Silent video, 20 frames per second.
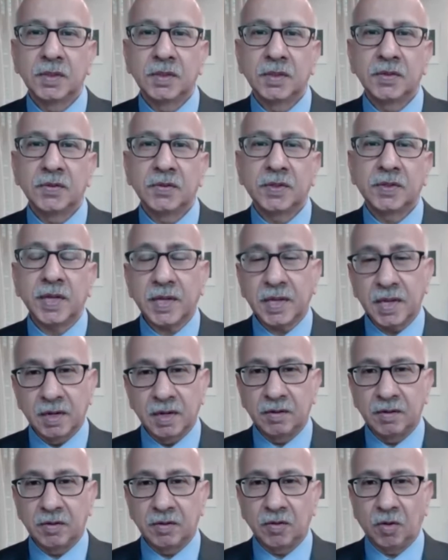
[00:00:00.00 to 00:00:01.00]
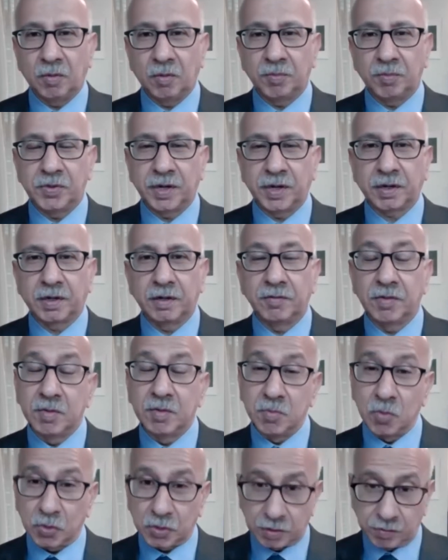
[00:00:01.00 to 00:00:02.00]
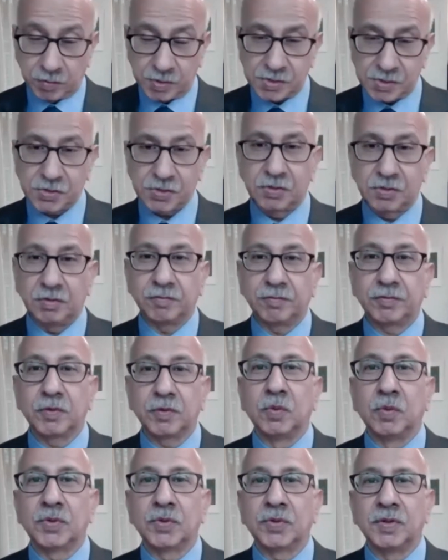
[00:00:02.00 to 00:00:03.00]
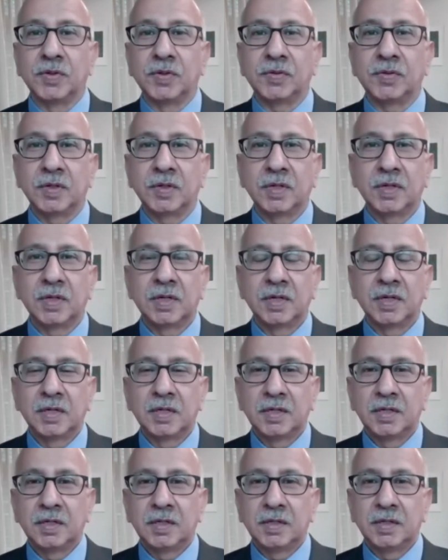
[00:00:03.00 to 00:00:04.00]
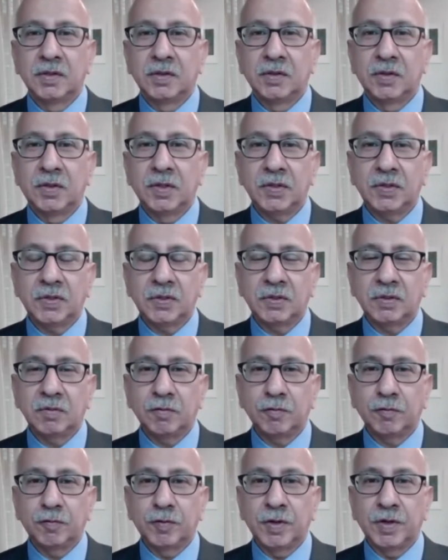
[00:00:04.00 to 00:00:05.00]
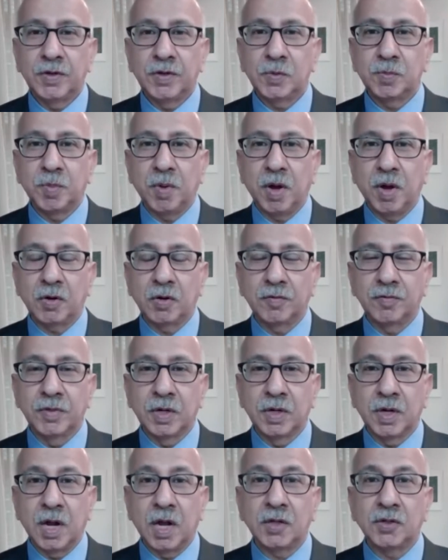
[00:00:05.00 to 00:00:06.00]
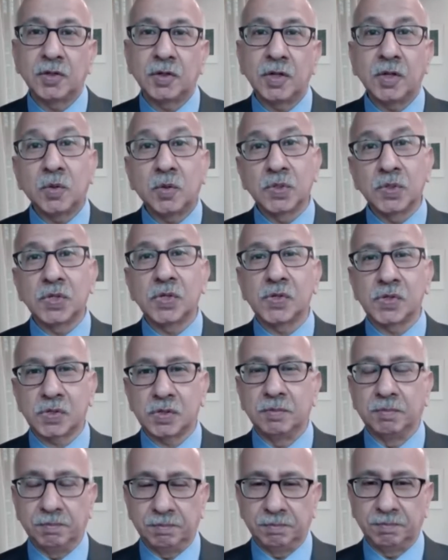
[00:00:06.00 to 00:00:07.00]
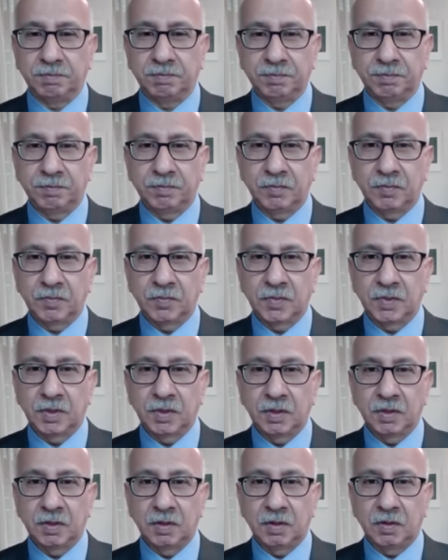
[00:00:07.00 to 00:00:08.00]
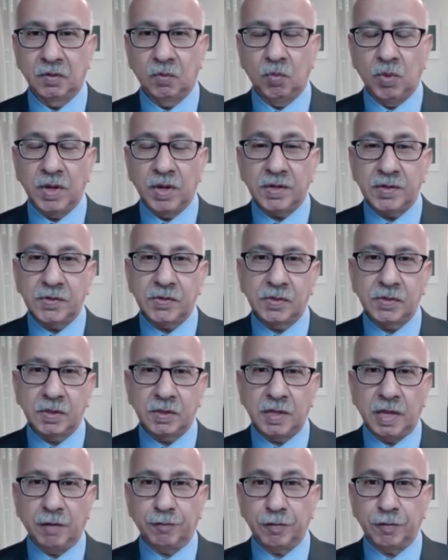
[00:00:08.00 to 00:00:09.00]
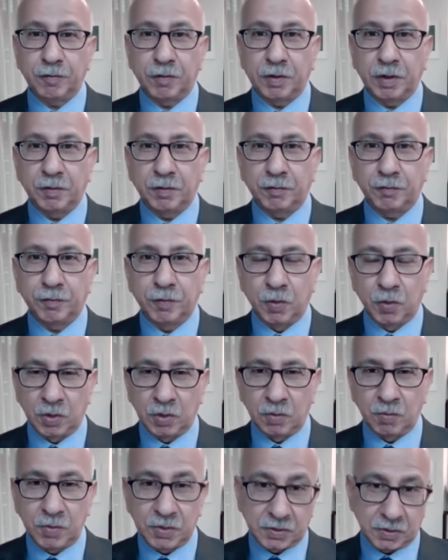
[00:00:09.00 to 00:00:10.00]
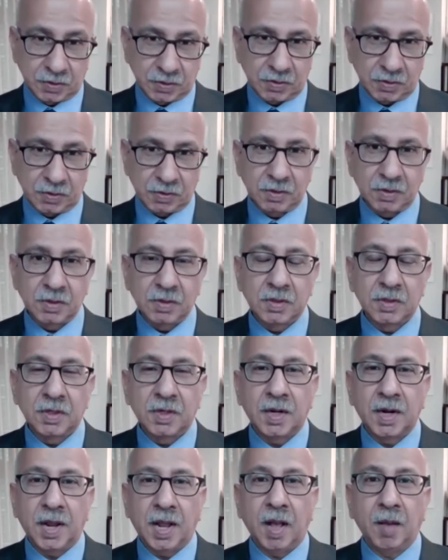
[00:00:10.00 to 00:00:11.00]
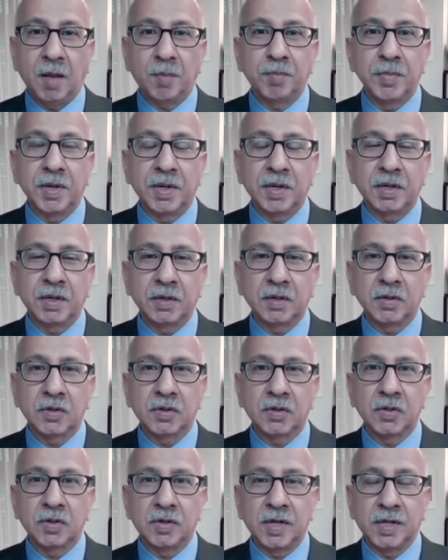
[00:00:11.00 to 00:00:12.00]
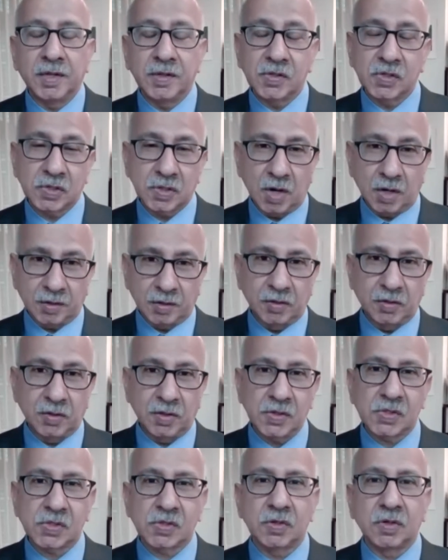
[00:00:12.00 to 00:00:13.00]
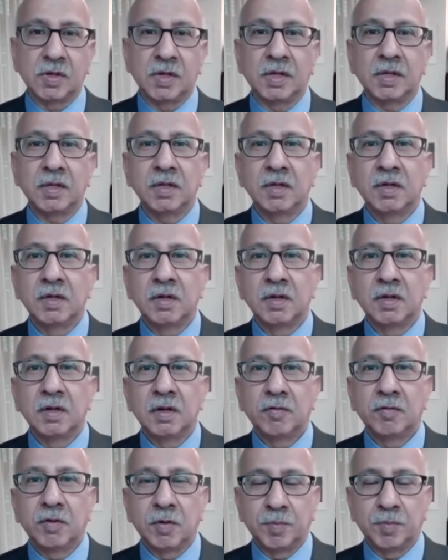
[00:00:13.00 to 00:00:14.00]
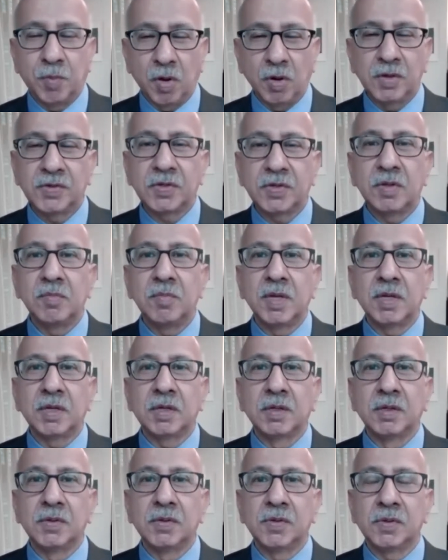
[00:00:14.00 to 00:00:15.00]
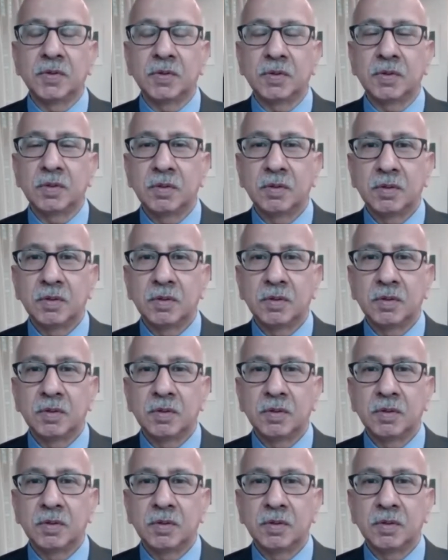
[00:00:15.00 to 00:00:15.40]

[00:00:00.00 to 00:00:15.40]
Second objective and motivation, of course, is this fair is part of the larger ecosystem. One is the FFD forum, which is happening today, started yesterday, where policymakers,